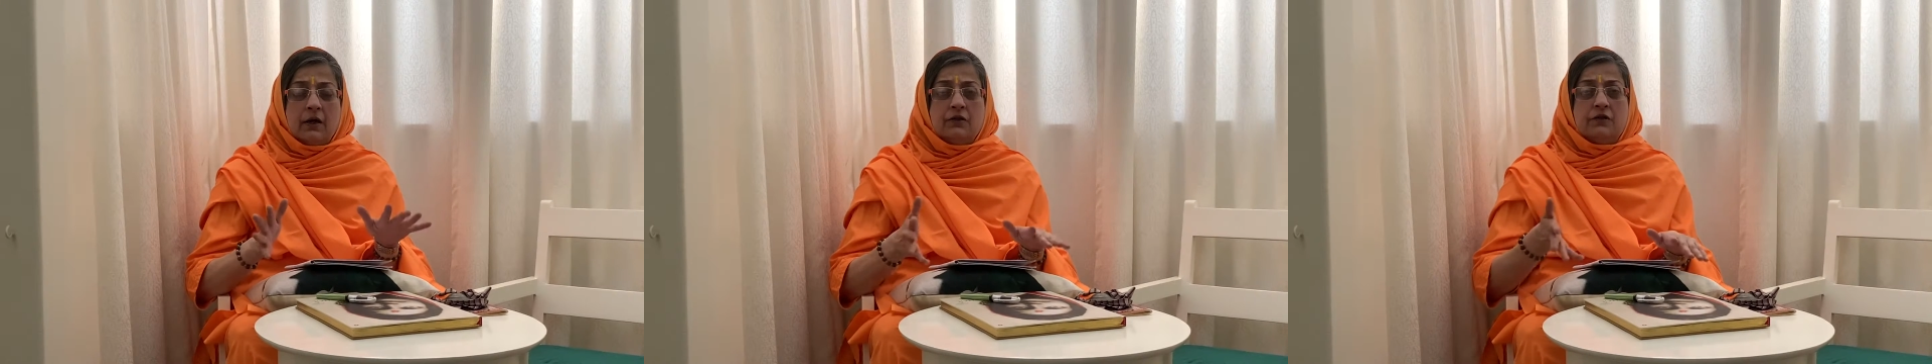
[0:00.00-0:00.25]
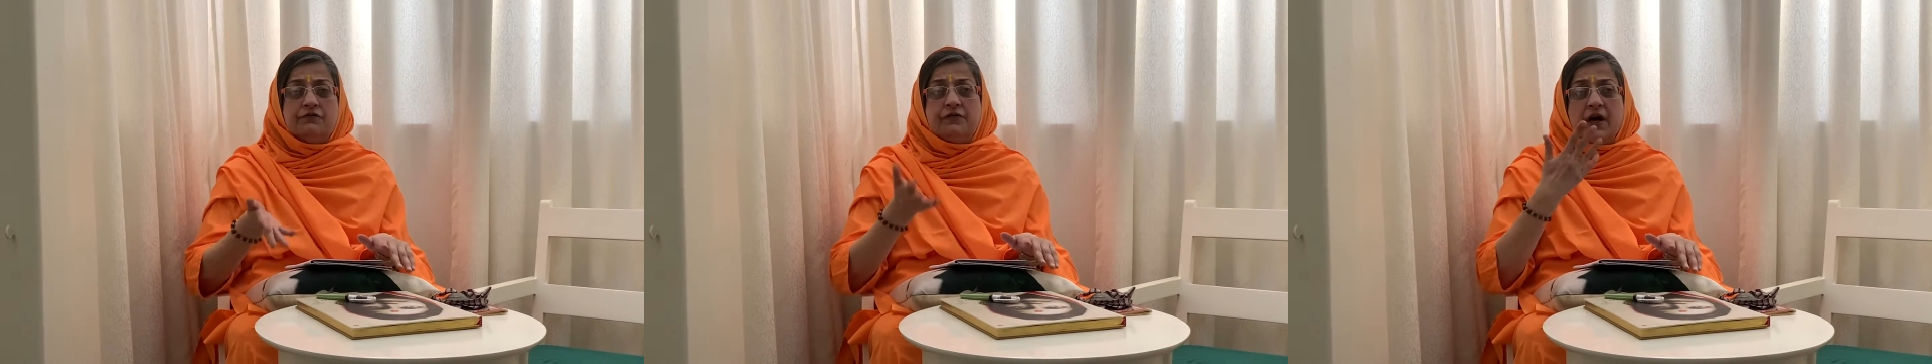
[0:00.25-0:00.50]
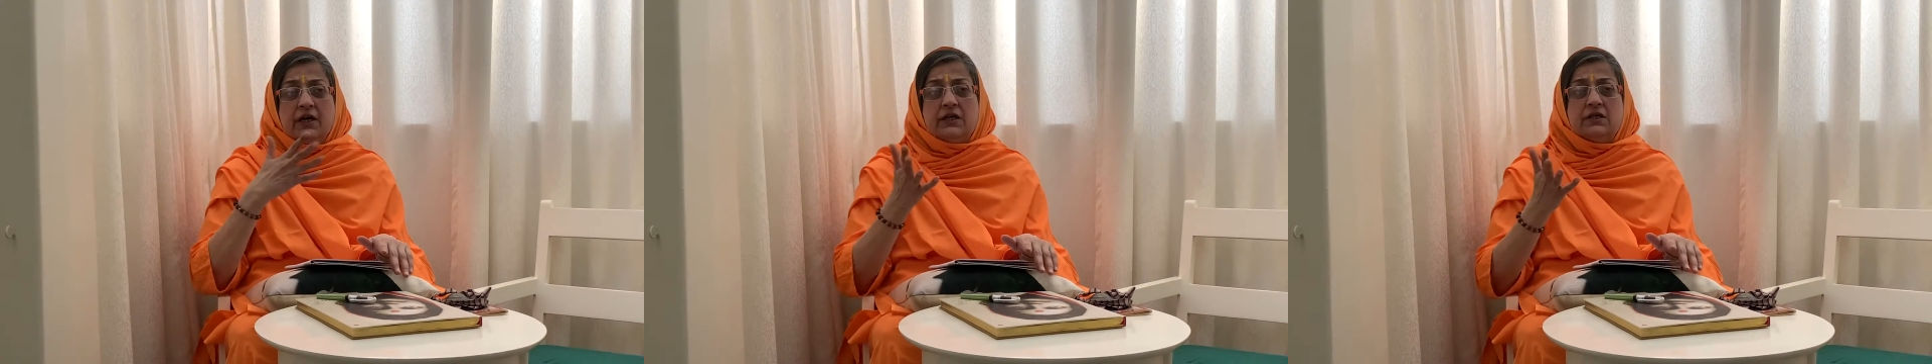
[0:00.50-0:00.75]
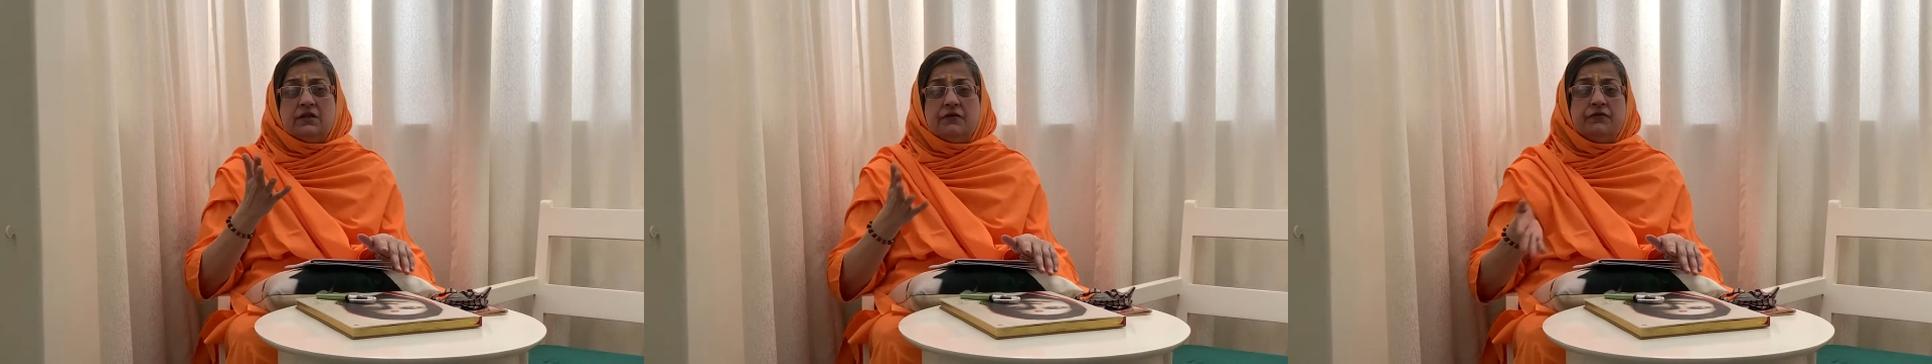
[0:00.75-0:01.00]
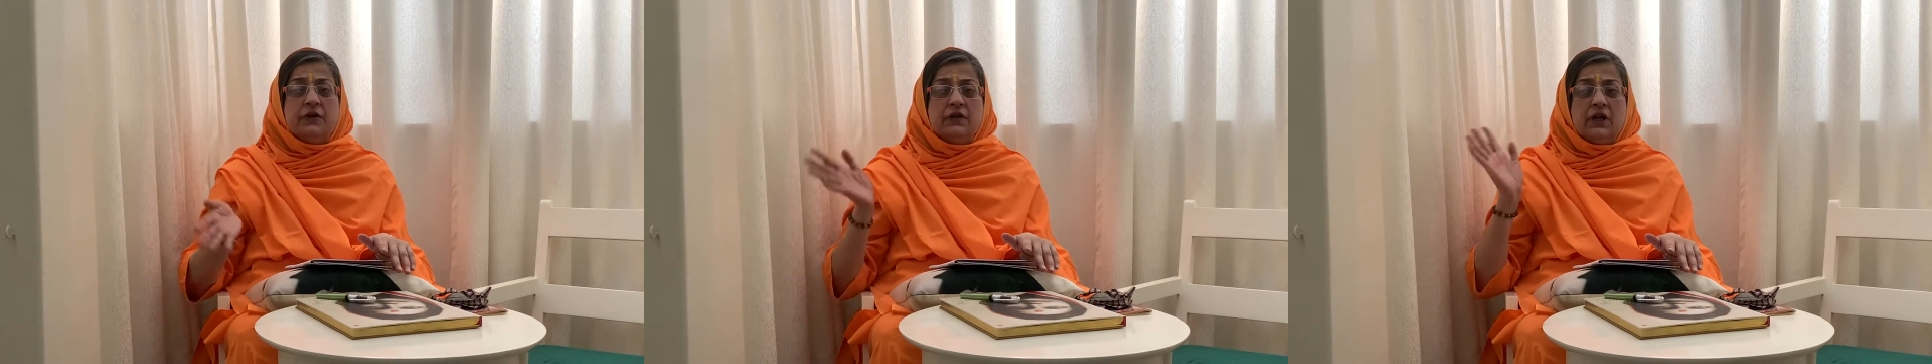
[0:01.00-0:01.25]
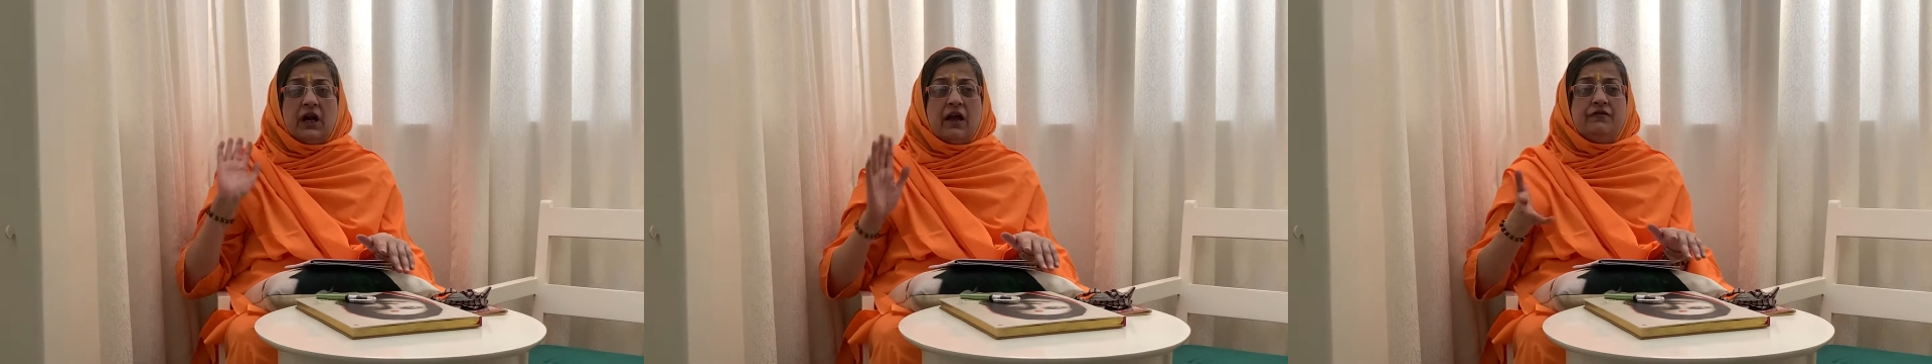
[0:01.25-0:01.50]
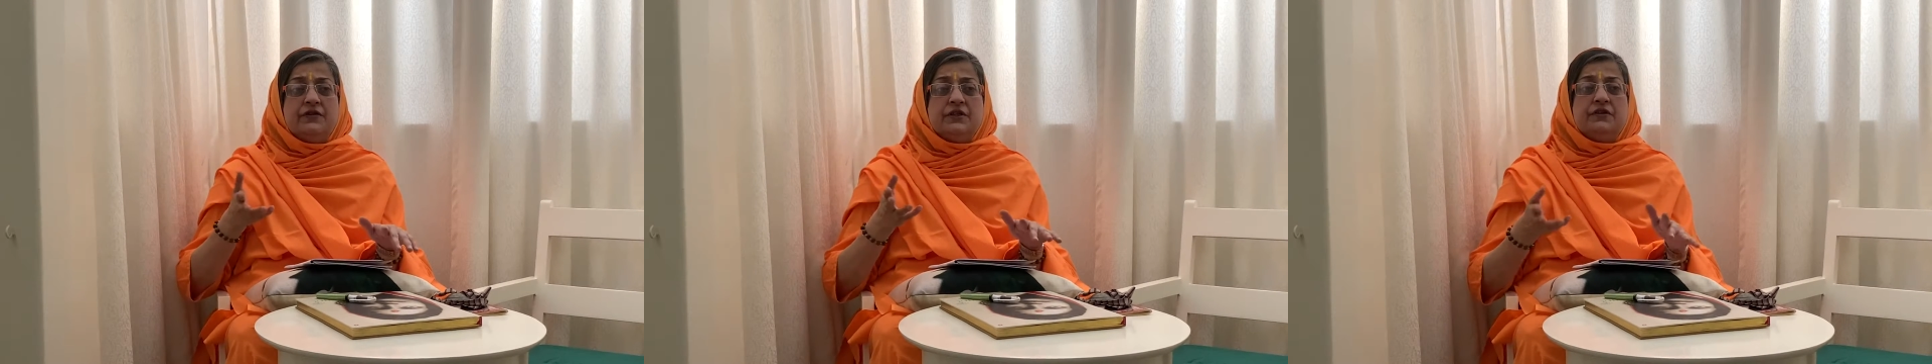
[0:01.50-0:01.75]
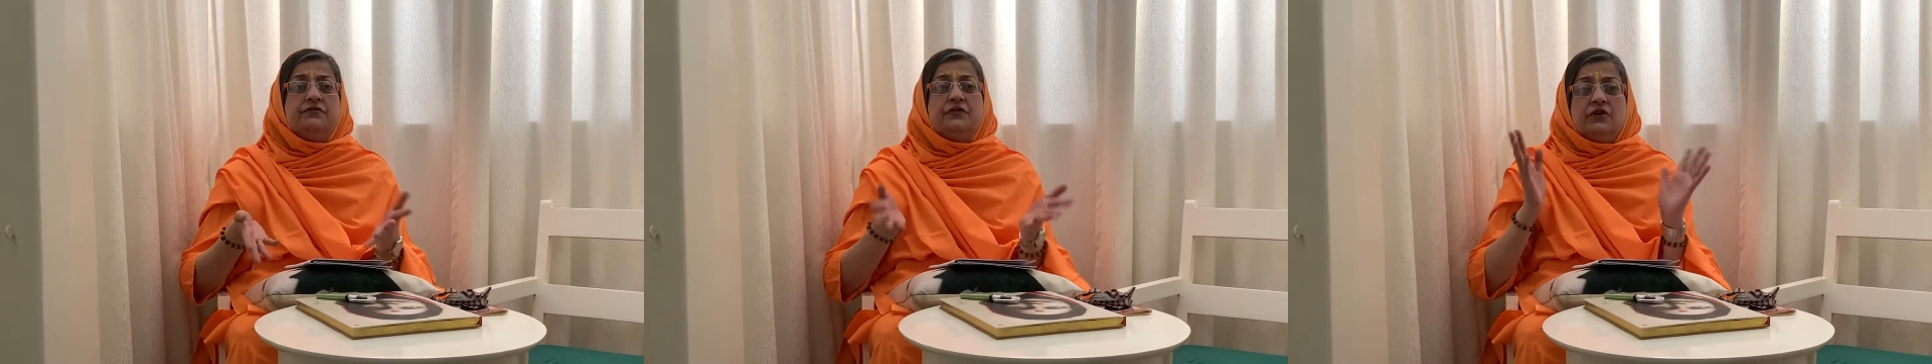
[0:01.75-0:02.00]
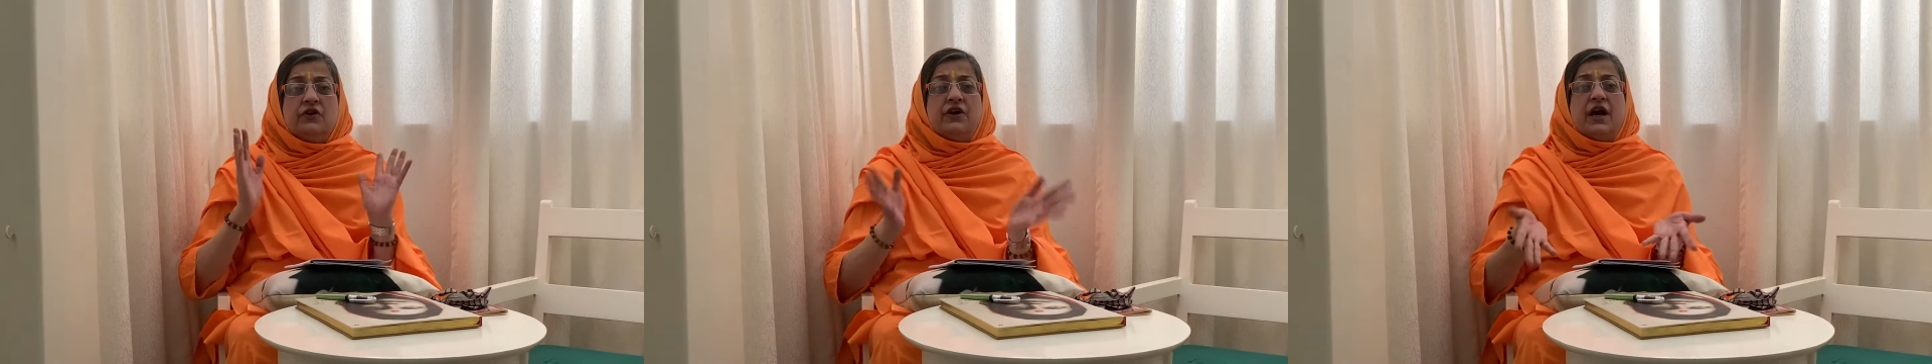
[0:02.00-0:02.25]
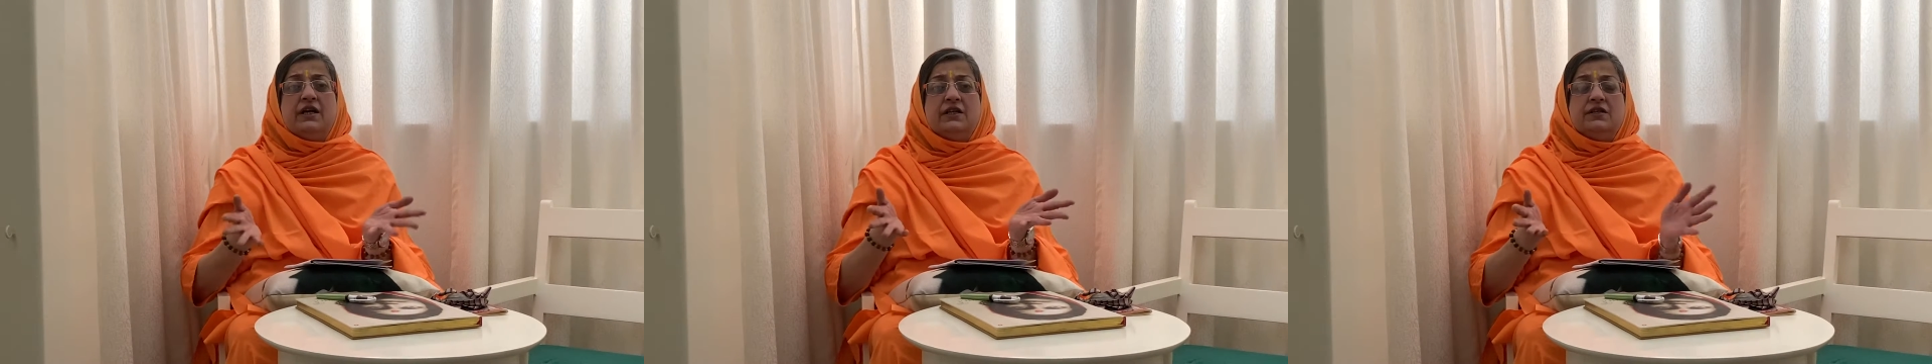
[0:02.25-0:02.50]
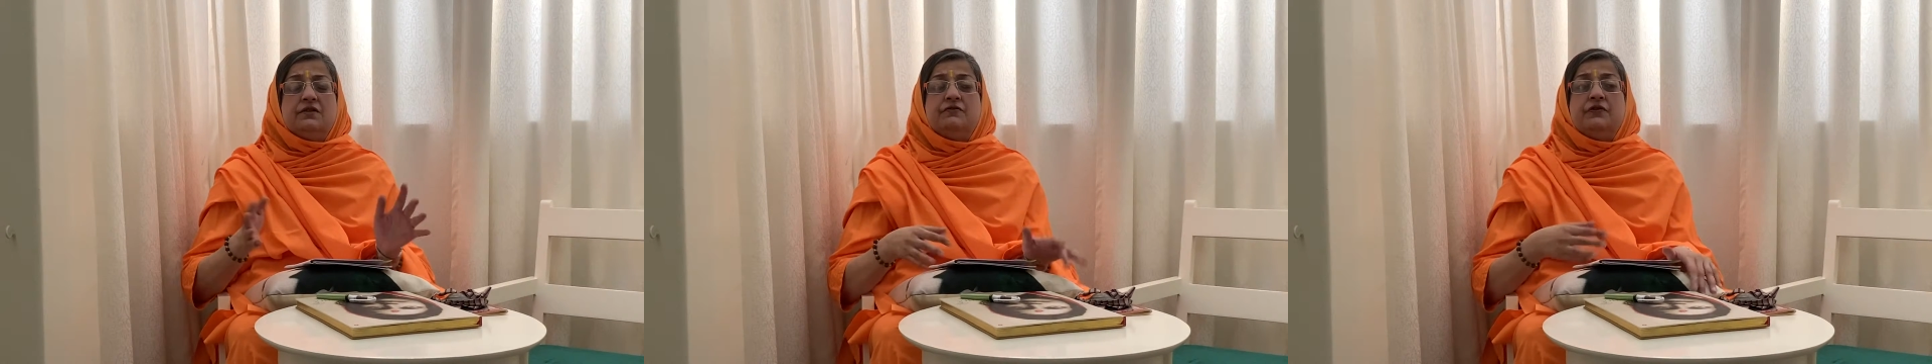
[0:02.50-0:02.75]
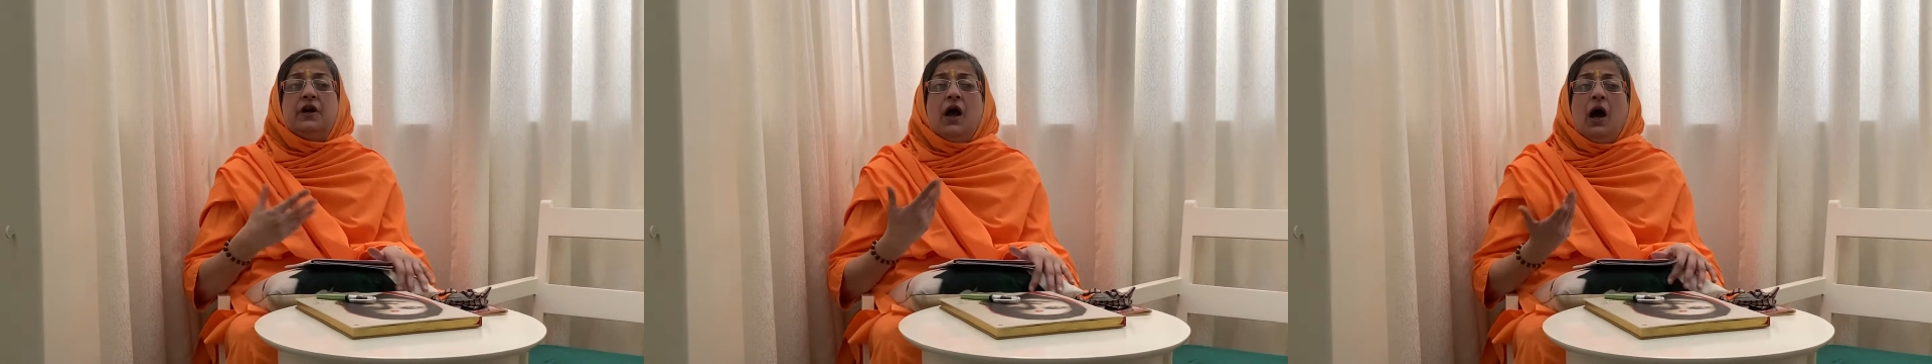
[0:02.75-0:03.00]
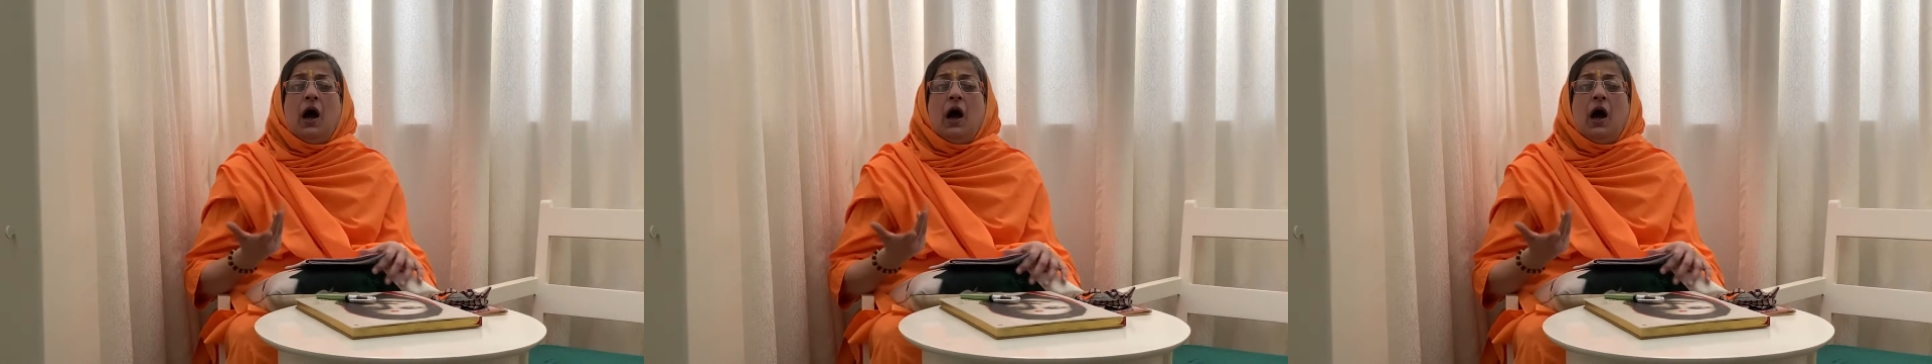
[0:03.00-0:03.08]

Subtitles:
The front is different, the left is different, the right is different.